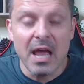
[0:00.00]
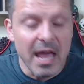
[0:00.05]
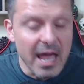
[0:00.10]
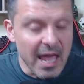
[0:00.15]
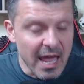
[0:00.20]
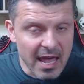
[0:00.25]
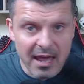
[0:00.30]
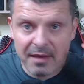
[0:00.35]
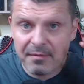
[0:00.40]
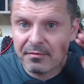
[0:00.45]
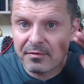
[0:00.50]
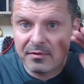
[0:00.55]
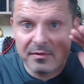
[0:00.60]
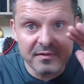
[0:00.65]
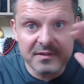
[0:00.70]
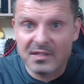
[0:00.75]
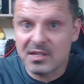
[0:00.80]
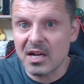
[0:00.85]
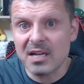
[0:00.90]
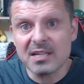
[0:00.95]
It
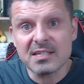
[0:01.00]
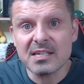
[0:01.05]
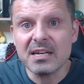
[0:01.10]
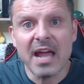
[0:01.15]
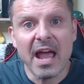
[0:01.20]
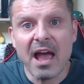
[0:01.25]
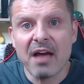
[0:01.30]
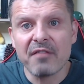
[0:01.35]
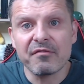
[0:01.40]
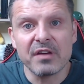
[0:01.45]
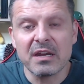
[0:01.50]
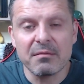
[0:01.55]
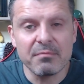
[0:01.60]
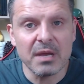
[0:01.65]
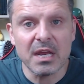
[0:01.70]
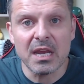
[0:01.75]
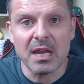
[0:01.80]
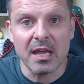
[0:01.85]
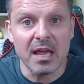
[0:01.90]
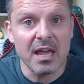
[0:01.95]
doesn't have any
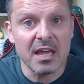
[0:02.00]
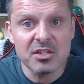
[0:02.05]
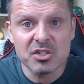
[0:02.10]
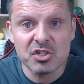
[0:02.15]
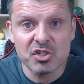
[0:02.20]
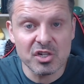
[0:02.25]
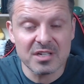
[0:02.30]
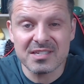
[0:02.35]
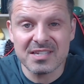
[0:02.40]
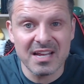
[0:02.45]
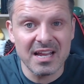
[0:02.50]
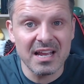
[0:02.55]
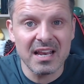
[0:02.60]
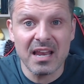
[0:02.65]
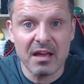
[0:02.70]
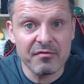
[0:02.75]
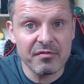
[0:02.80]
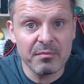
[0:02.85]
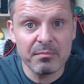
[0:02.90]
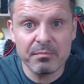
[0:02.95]
meaning. It's just
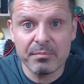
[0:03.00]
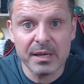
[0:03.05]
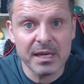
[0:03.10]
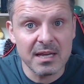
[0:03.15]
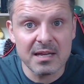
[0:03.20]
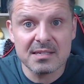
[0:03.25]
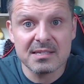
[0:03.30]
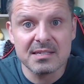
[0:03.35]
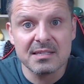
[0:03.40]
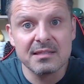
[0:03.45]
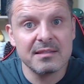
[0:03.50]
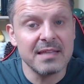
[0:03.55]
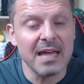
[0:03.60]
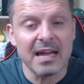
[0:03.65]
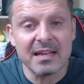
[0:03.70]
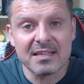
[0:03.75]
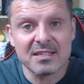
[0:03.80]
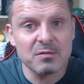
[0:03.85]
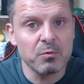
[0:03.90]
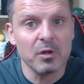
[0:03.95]
11 because
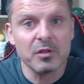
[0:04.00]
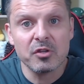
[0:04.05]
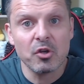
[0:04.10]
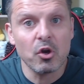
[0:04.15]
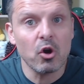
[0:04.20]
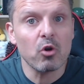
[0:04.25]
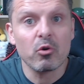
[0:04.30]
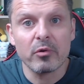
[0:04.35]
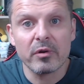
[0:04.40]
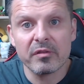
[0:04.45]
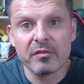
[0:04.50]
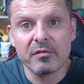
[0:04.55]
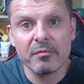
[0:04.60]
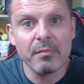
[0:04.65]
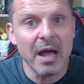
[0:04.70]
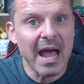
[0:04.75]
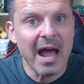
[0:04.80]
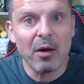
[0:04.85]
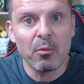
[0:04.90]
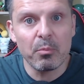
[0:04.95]
that's what the algorithm
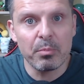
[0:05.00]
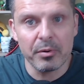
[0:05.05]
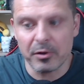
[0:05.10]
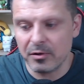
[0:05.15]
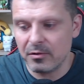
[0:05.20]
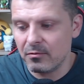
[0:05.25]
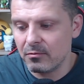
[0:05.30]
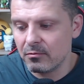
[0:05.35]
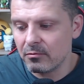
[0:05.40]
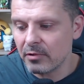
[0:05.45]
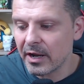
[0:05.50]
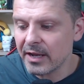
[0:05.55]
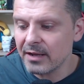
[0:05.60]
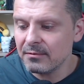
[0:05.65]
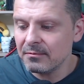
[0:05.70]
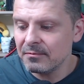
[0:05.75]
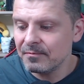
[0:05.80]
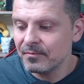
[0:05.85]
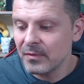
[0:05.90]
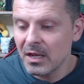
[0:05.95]
output, right?
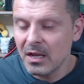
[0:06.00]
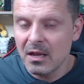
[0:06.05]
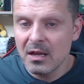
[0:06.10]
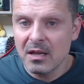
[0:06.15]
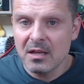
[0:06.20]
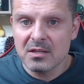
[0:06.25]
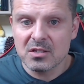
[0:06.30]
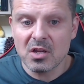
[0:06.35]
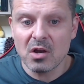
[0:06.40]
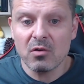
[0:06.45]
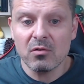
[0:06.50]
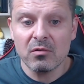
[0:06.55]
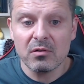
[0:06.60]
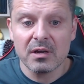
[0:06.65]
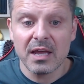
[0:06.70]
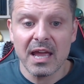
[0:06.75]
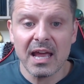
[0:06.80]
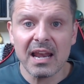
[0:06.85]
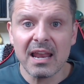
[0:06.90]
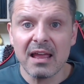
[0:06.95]
So
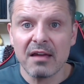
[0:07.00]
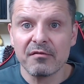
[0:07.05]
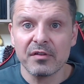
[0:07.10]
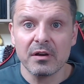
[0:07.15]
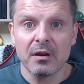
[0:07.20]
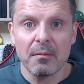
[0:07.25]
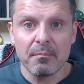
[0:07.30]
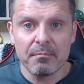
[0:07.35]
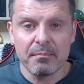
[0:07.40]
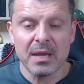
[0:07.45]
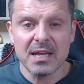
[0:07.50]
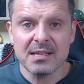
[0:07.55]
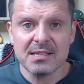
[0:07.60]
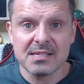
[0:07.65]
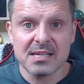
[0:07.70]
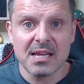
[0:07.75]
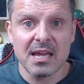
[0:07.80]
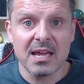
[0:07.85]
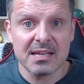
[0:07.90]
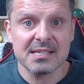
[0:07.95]
11 means
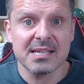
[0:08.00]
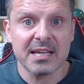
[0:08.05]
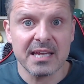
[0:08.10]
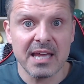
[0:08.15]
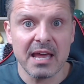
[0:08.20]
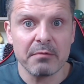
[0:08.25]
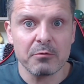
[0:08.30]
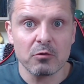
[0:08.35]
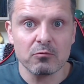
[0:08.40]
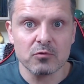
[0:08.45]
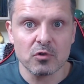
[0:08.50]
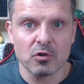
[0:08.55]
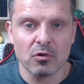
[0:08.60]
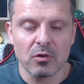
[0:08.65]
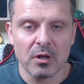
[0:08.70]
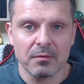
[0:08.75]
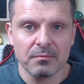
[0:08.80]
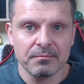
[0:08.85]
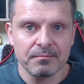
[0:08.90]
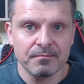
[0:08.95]
it's a game
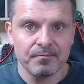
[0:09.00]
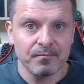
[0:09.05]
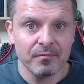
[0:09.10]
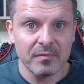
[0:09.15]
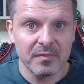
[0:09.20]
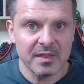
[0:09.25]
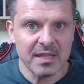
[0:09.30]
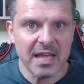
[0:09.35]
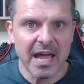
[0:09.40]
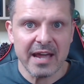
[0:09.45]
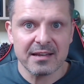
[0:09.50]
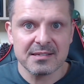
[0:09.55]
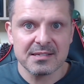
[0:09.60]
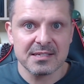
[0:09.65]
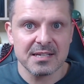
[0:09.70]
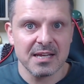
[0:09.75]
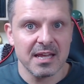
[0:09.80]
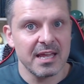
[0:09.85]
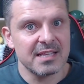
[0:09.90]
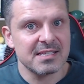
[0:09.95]
controller.
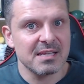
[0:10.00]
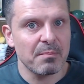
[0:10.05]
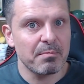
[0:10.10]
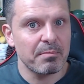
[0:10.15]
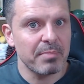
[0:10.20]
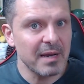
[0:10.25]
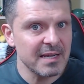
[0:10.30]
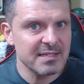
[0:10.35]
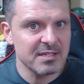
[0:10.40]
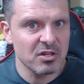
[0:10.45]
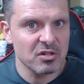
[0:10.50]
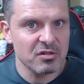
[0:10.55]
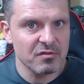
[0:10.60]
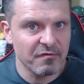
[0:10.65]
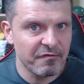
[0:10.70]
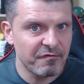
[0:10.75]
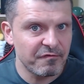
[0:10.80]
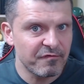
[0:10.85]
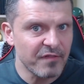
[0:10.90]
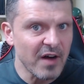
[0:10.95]
Next, it's a PlayStation
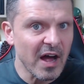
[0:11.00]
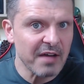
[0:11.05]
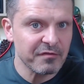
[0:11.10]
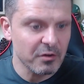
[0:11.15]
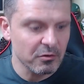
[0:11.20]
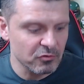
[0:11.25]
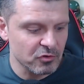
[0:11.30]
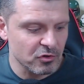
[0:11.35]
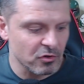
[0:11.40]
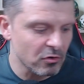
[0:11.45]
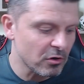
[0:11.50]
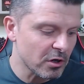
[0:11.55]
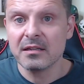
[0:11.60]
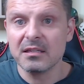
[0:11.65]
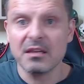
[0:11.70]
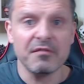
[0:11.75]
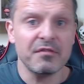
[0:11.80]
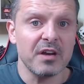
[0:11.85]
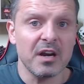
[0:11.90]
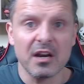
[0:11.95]
5 controller.
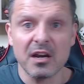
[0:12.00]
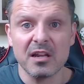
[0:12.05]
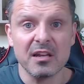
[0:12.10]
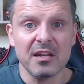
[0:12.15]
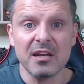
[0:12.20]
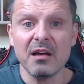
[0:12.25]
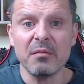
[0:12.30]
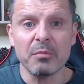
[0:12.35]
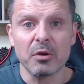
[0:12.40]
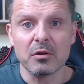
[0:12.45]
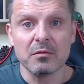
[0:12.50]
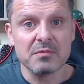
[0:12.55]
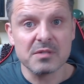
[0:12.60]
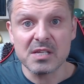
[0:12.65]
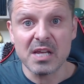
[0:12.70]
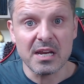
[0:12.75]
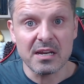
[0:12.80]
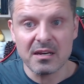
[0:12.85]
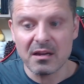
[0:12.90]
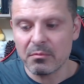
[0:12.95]
Give it another number,
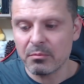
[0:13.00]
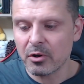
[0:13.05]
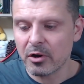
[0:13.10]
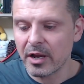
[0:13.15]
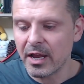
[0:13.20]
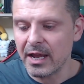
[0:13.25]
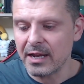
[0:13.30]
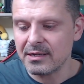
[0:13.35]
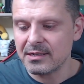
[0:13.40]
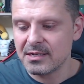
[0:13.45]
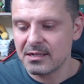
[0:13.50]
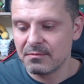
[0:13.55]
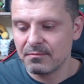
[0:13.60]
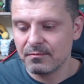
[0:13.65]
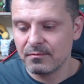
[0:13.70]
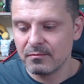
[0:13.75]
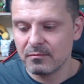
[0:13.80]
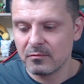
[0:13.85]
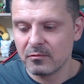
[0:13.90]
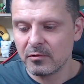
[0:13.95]
say number 8,
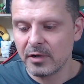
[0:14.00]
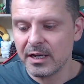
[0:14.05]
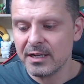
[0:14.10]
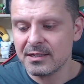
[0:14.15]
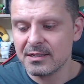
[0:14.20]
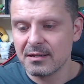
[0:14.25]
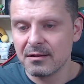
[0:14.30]
right?